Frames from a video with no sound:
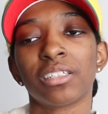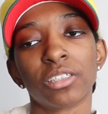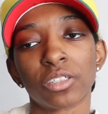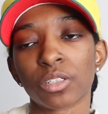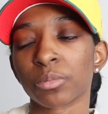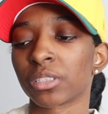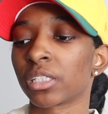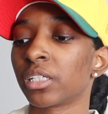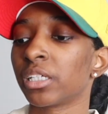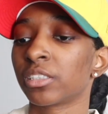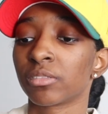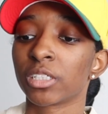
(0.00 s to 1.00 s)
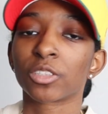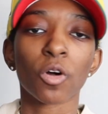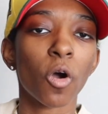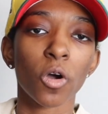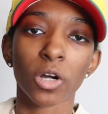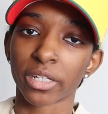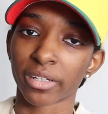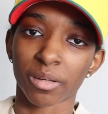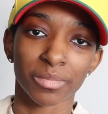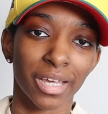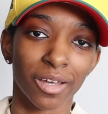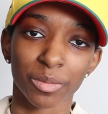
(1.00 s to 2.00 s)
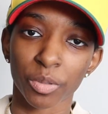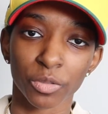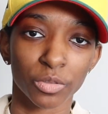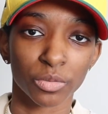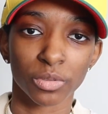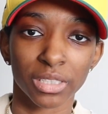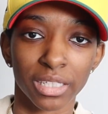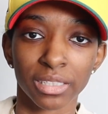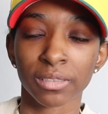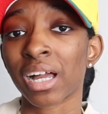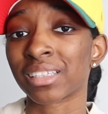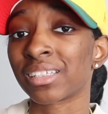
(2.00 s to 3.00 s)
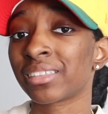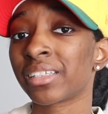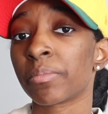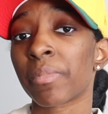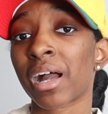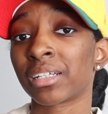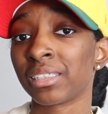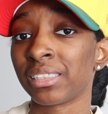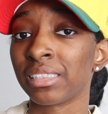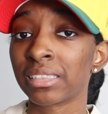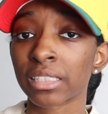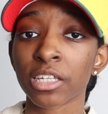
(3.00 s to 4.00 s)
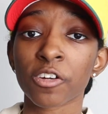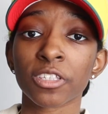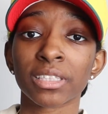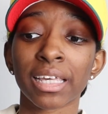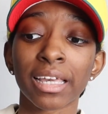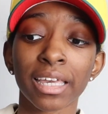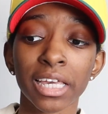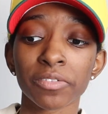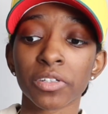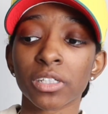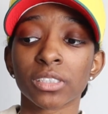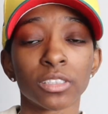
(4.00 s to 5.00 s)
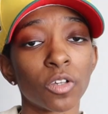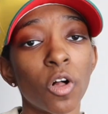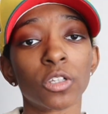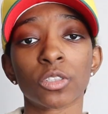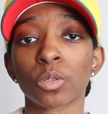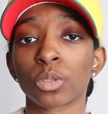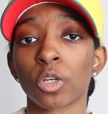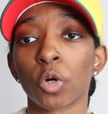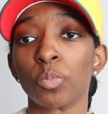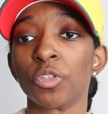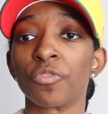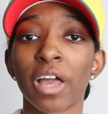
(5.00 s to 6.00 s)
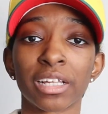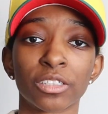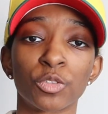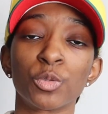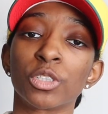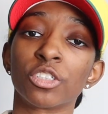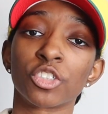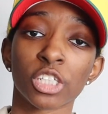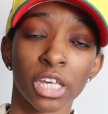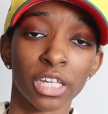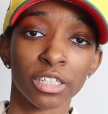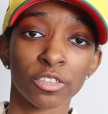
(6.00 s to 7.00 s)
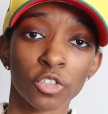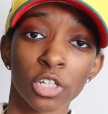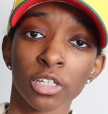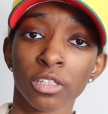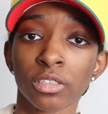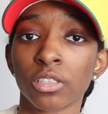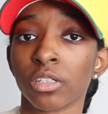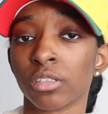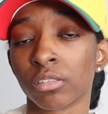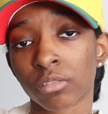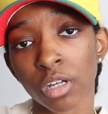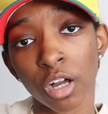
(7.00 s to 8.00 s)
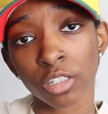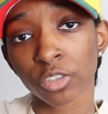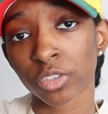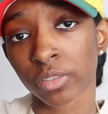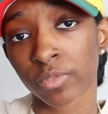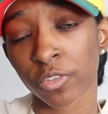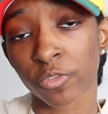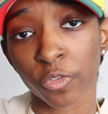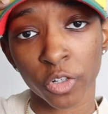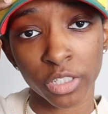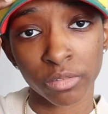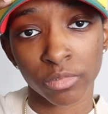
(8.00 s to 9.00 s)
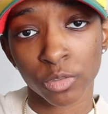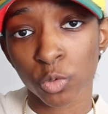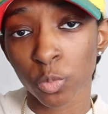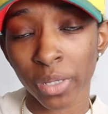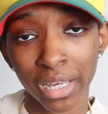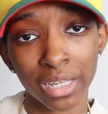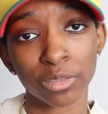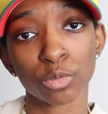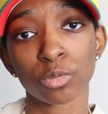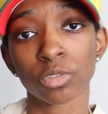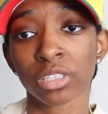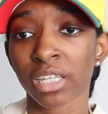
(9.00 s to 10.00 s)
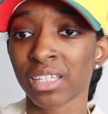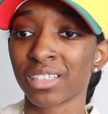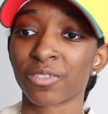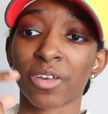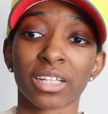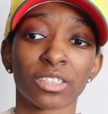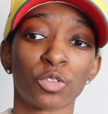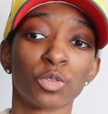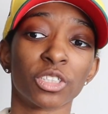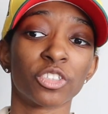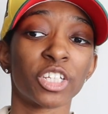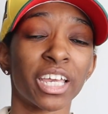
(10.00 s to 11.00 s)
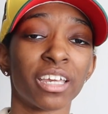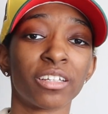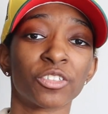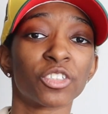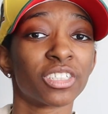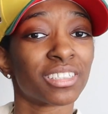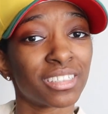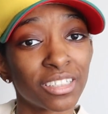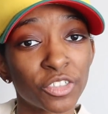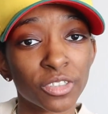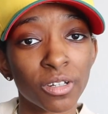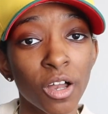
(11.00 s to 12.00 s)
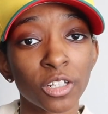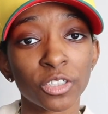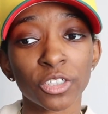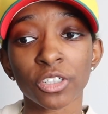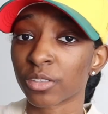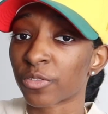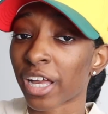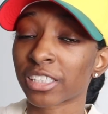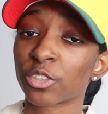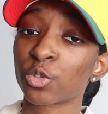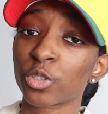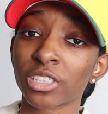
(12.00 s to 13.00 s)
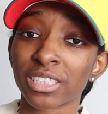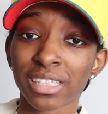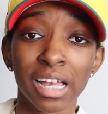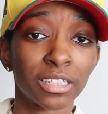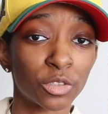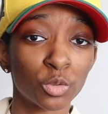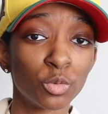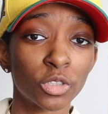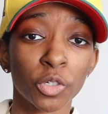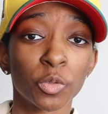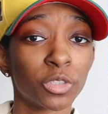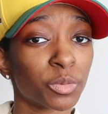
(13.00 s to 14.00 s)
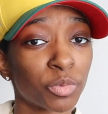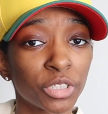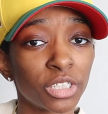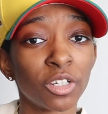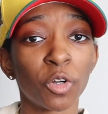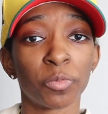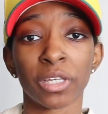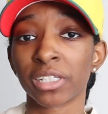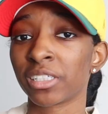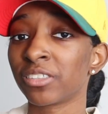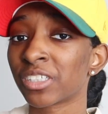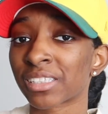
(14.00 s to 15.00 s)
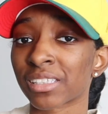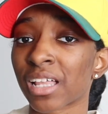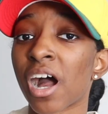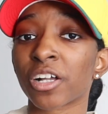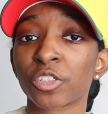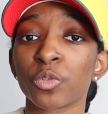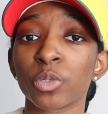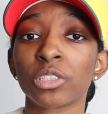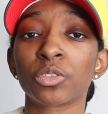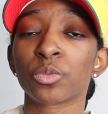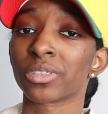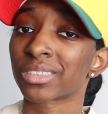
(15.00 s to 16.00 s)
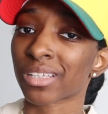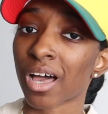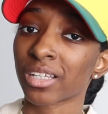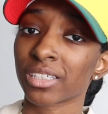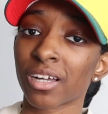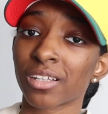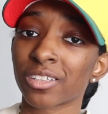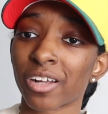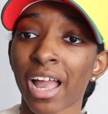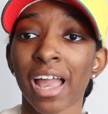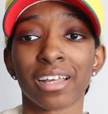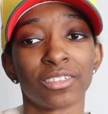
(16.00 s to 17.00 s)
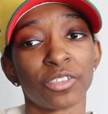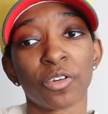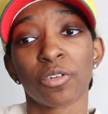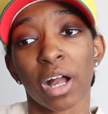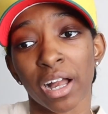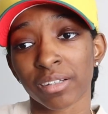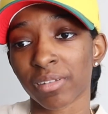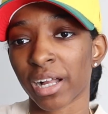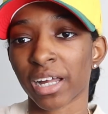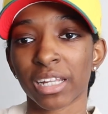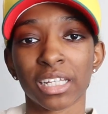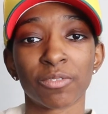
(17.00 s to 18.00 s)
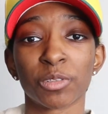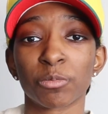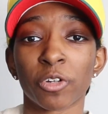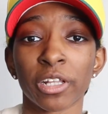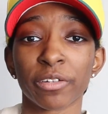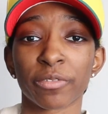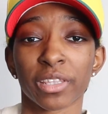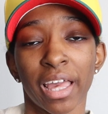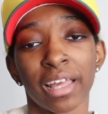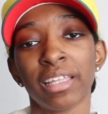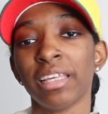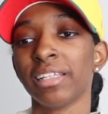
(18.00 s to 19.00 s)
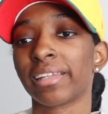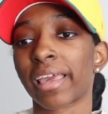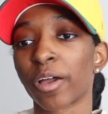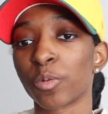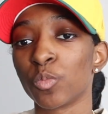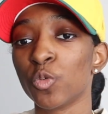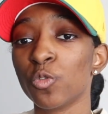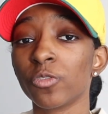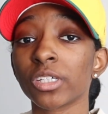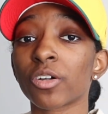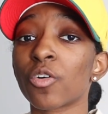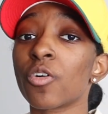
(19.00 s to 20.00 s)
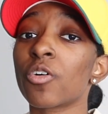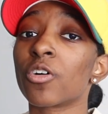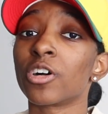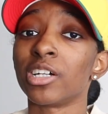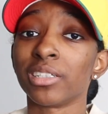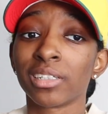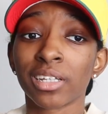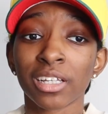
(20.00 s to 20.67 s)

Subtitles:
You know what I'm saying? It's all gonna come down to personal taste. I think the amount of detail that they gave us is also dope. The fact that you can change the colors of the front 2 panels, the fact that you can change the stitch color, the fact that you can design a 2-tone is pretty dope. They didn't just lock you into a solid color hat, you know? I gotta give them credit for that. Now moving on